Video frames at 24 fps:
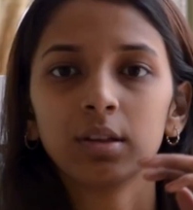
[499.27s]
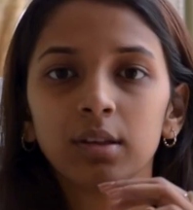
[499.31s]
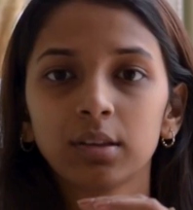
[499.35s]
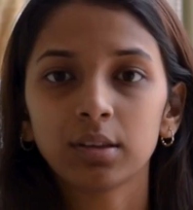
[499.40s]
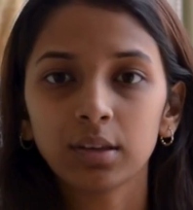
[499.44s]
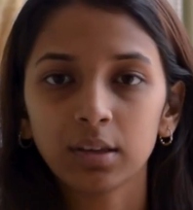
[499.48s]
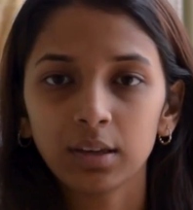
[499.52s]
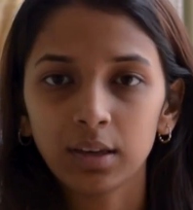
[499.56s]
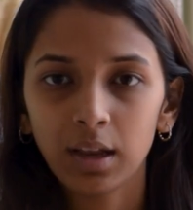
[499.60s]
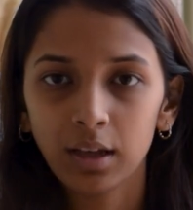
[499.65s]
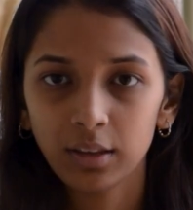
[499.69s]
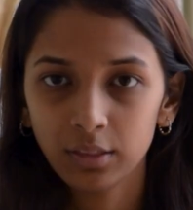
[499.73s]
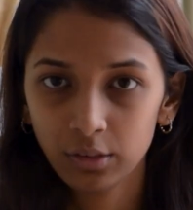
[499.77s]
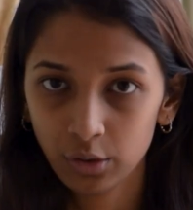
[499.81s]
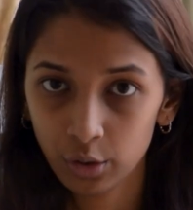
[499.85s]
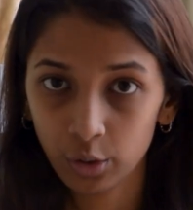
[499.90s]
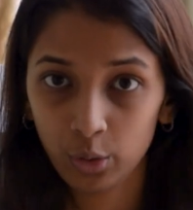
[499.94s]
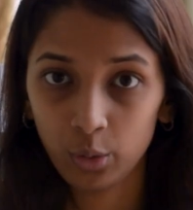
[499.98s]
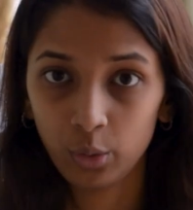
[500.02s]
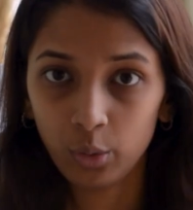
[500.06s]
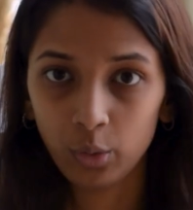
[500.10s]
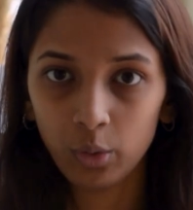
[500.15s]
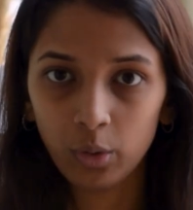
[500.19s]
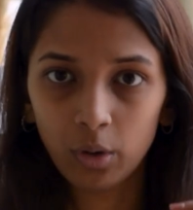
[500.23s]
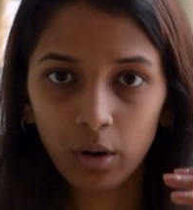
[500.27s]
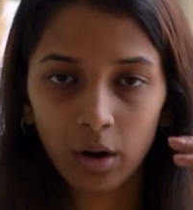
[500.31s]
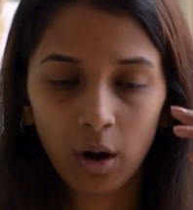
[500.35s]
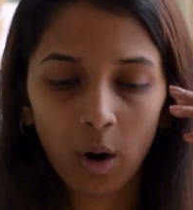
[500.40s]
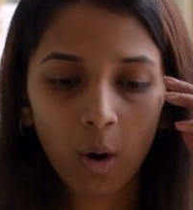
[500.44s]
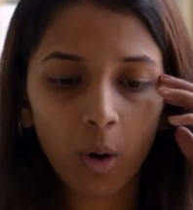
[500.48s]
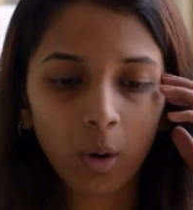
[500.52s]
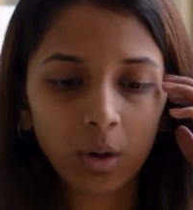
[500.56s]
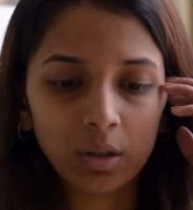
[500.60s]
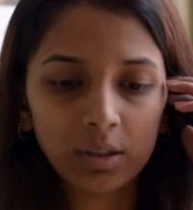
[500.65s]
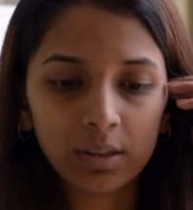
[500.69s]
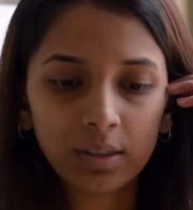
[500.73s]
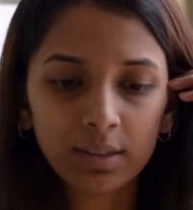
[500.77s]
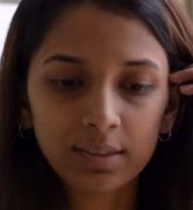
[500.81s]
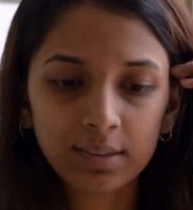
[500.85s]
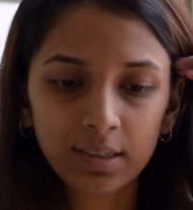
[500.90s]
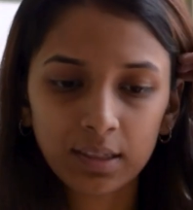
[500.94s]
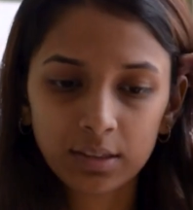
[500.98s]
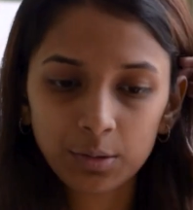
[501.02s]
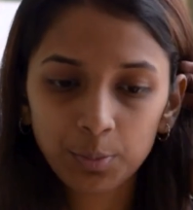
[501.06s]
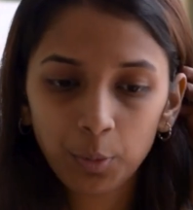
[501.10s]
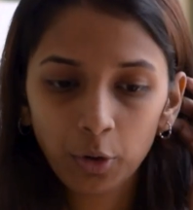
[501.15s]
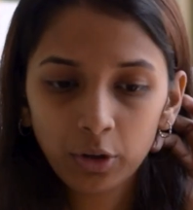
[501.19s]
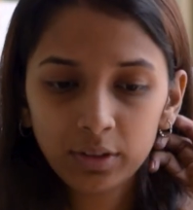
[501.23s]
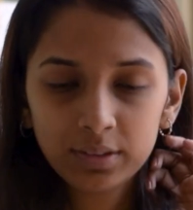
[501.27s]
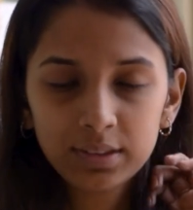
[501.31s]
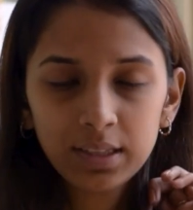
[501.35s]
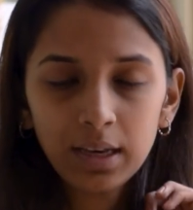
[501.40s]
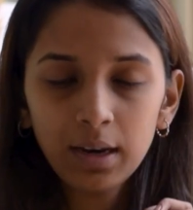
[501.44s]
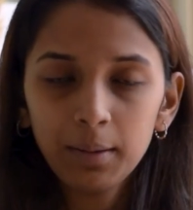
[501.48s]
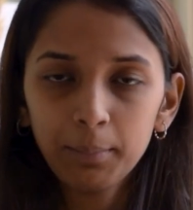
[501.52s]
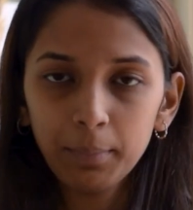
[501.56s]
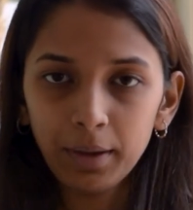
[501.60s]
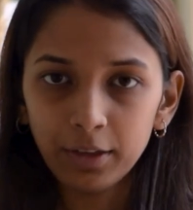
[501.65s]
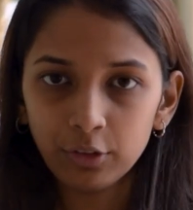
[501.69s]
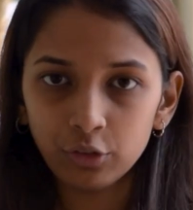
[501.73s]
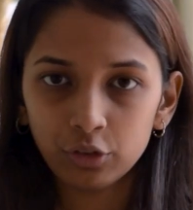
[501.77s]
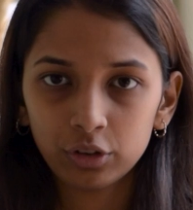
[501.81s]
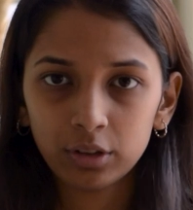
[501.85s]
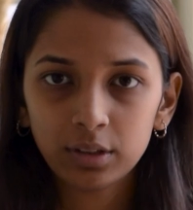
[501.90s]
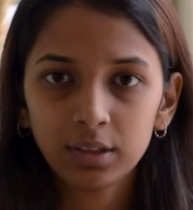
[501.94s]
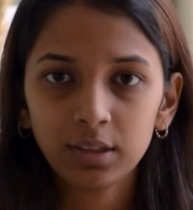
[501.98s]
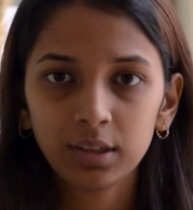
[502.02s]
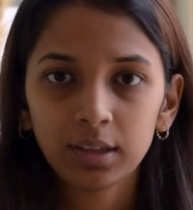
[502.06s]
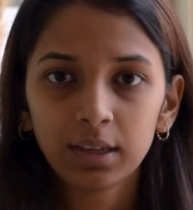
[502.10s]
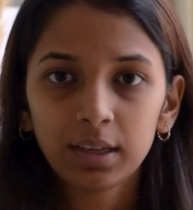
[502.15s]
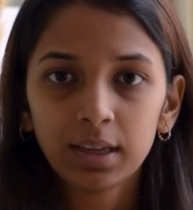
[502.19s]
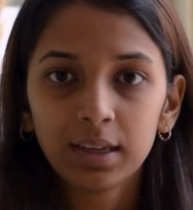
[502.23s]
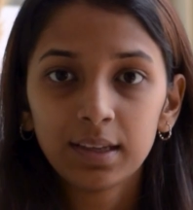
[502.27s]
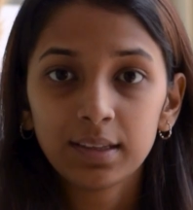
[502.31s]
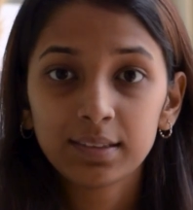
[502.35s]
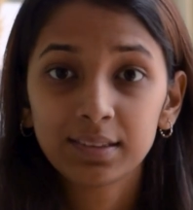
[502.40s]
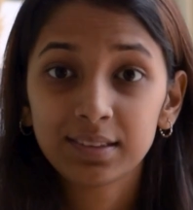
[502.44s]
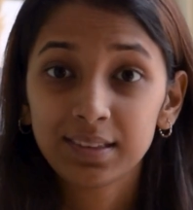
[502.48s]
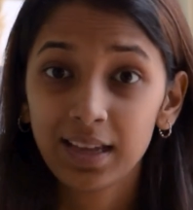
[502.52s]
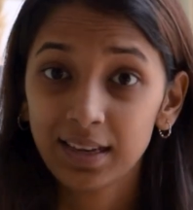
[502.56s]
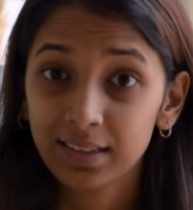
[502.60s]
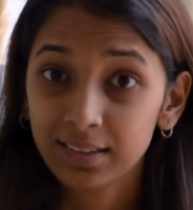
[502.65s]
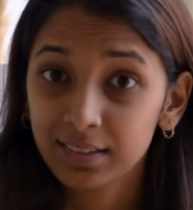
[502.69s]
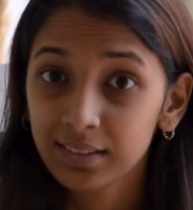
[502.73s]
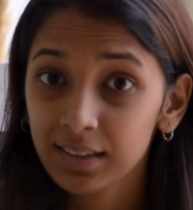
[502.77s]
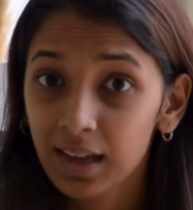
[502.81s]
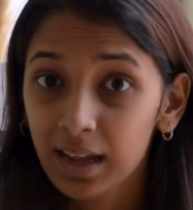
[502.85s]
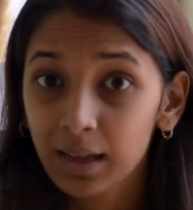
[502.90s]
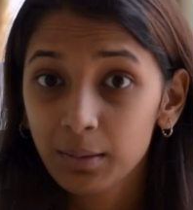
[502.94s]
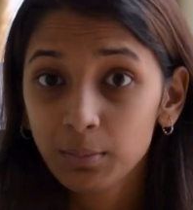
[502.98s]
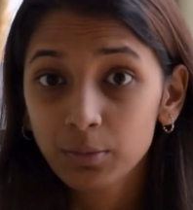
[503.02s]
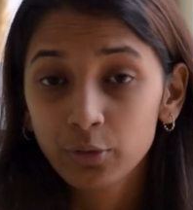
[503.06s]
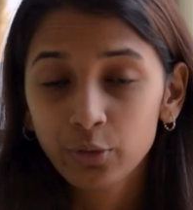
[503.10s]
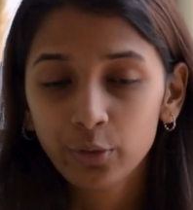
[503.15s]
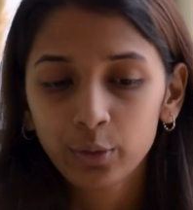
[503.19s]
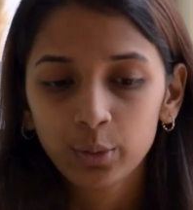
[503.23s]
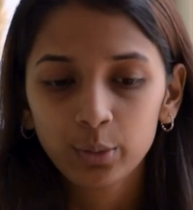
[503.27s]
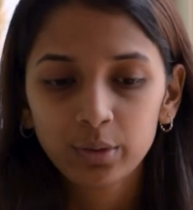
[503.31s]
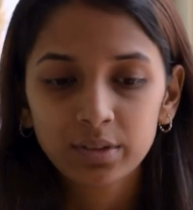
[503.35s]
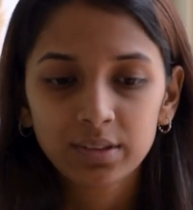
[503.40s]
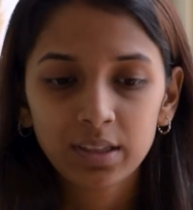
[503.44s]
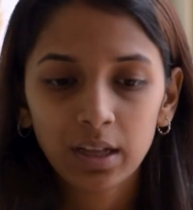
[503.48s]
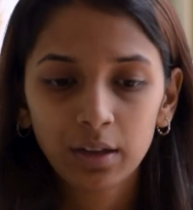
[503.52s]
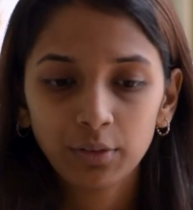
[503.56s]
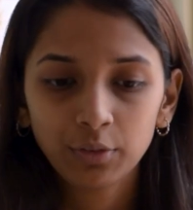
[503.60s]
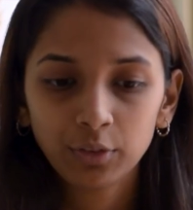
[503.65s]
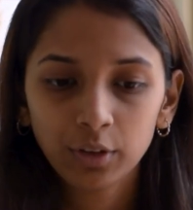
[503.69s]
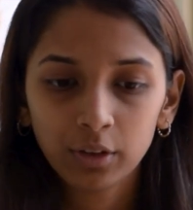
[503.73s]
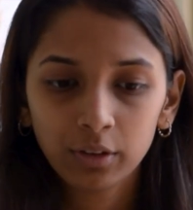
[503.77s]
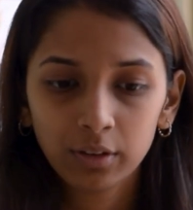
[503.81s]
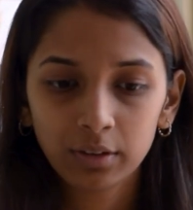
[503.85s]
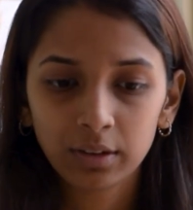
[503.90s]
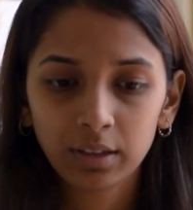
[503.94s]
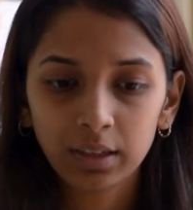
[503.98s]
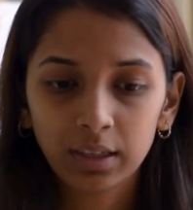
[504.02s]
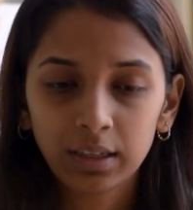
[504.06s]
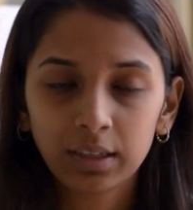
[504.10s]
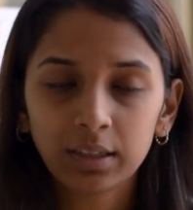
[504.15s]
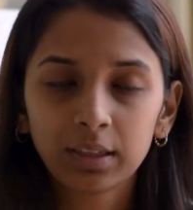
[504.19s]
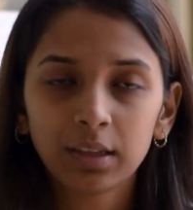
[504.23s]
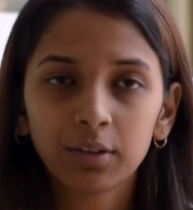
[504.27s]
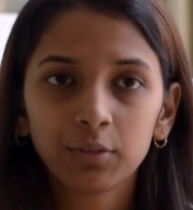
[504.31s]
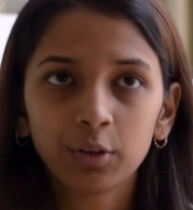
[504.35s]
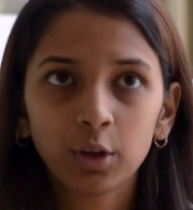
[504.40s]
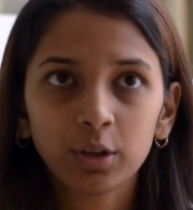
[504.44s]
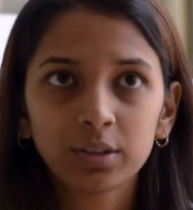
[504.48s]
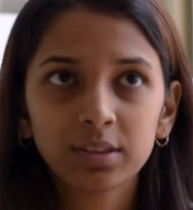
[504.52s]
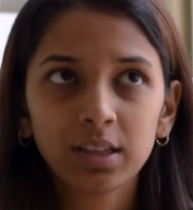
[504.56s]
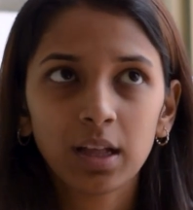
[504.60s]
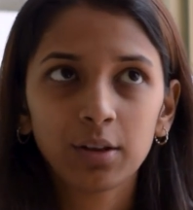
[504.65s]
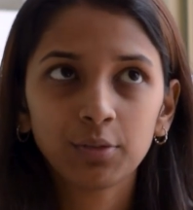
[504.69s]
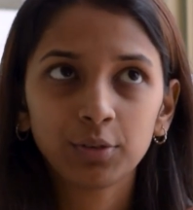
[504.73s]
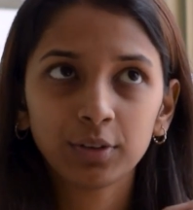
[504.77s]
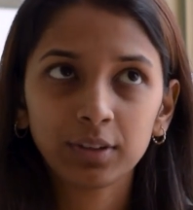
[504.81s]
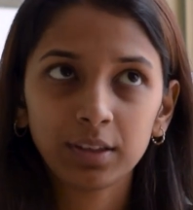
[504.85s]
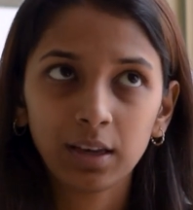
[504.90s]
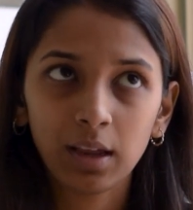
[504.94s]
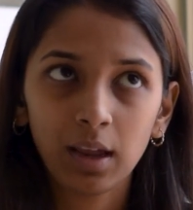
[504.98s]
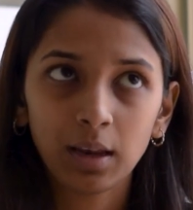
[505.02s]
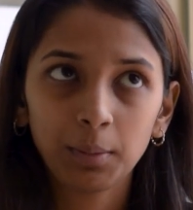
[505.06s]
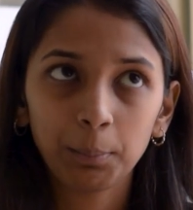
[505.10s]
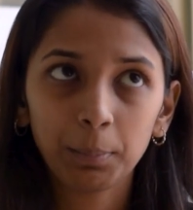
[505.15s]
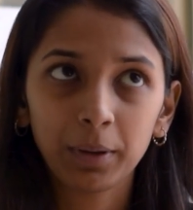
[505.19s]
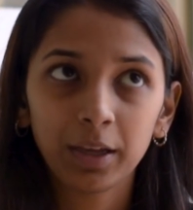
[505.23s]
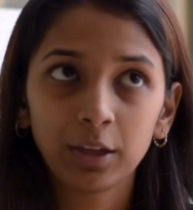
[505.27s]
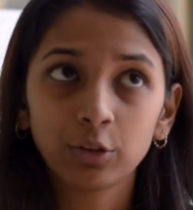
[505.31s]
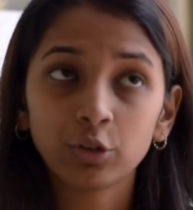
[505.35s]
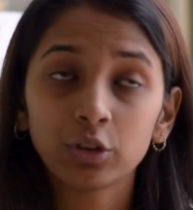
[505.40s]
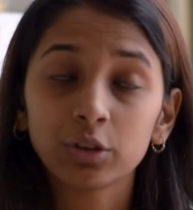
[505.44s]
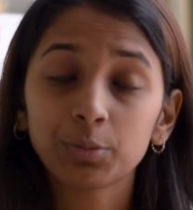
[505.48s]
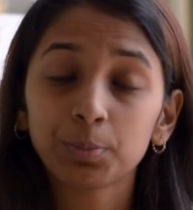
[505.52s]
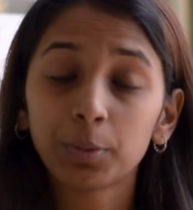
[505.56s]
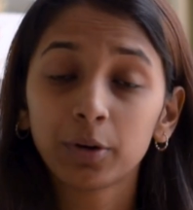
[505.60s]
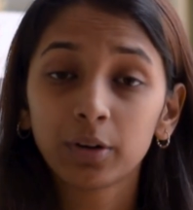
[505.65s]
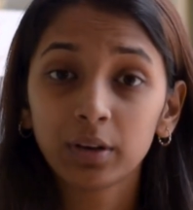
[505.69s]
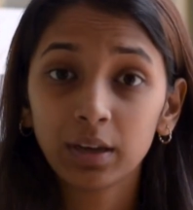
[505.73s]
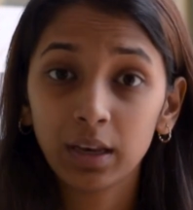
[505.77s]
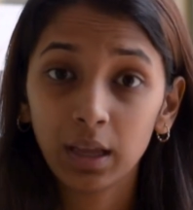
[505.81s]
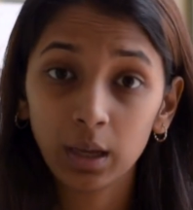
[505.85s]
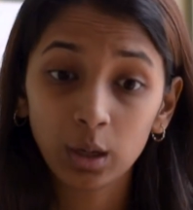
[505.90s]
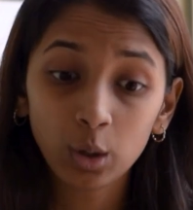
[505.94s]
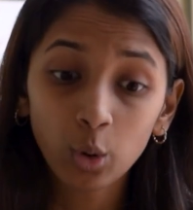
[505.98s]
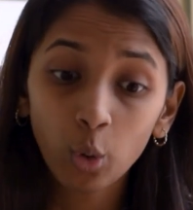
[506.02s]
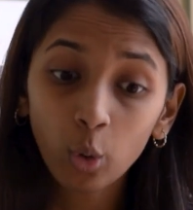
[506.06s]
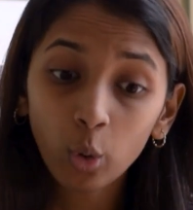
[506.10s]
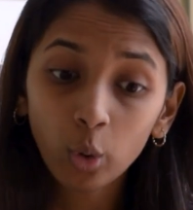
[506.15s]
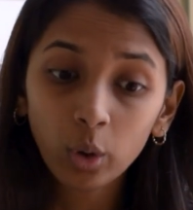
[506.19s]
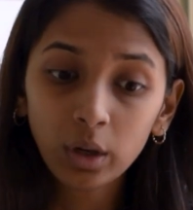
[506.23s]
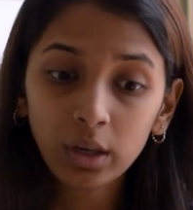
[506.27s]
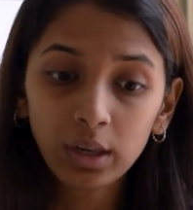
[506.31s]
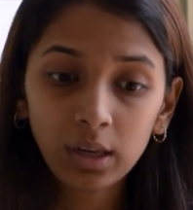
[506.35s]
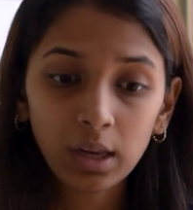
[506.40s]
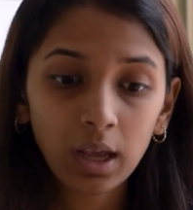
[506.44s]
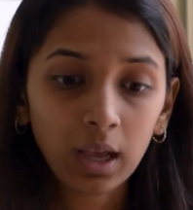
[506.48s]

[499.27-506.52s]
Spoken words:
To run through all the 6 points that I mentioned, set times for yourself to read. Give yourself a 10 pages per day goal.